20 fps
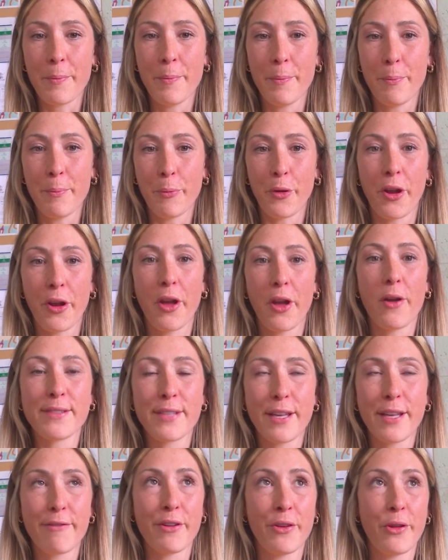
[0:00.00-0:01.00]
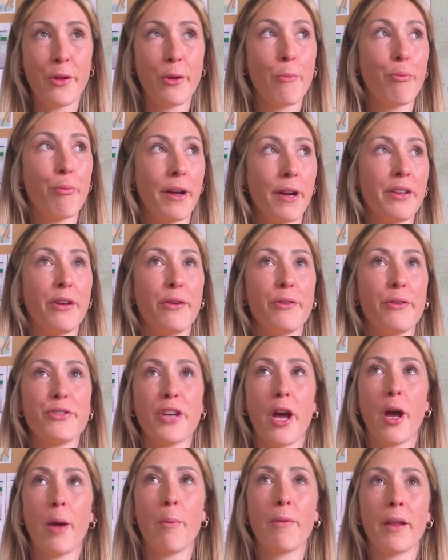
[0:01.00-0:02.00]
But I also have a brand new
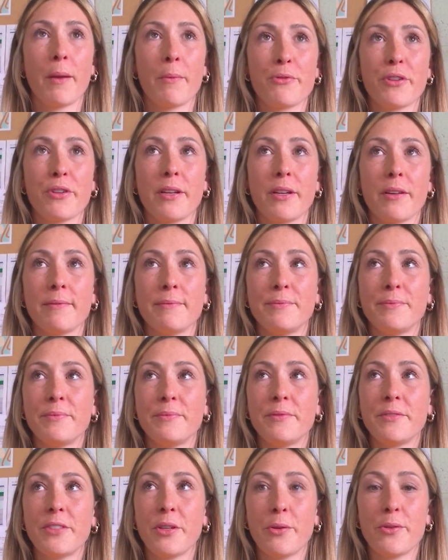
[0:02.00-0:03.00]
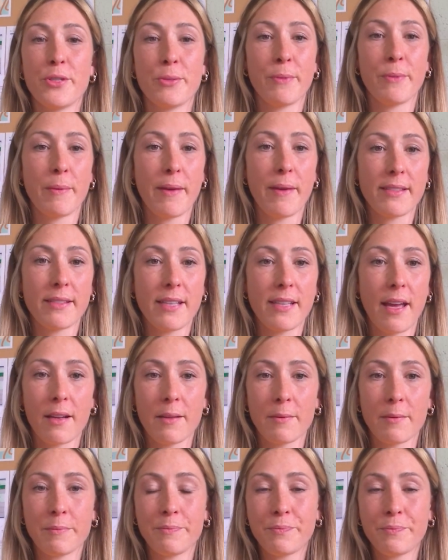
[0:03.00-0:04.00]
job that I'm trying to, do my best at.
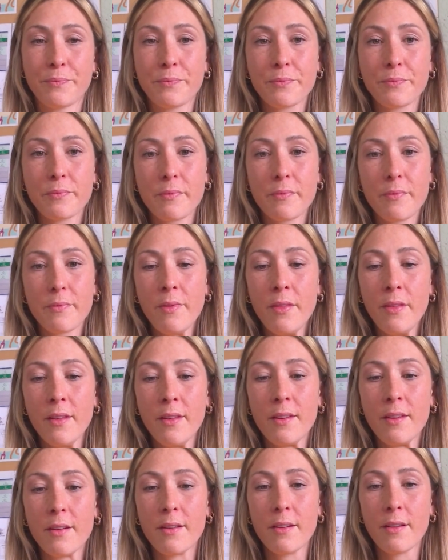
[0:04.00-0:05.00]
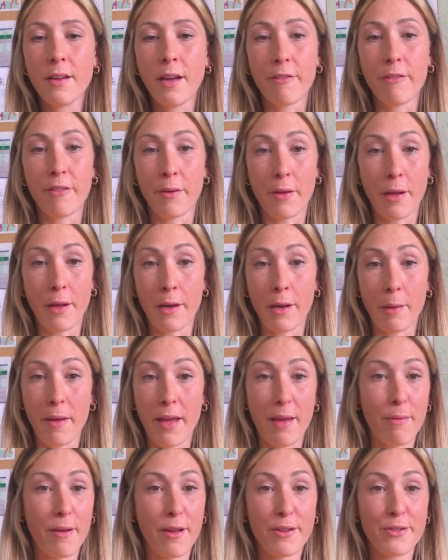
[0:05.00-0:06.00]
I have a
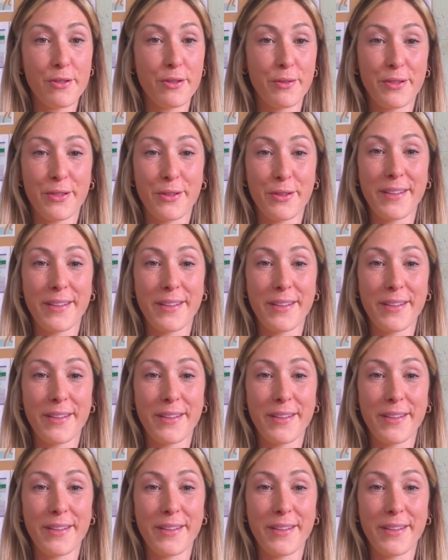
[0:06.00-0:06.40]
baby. So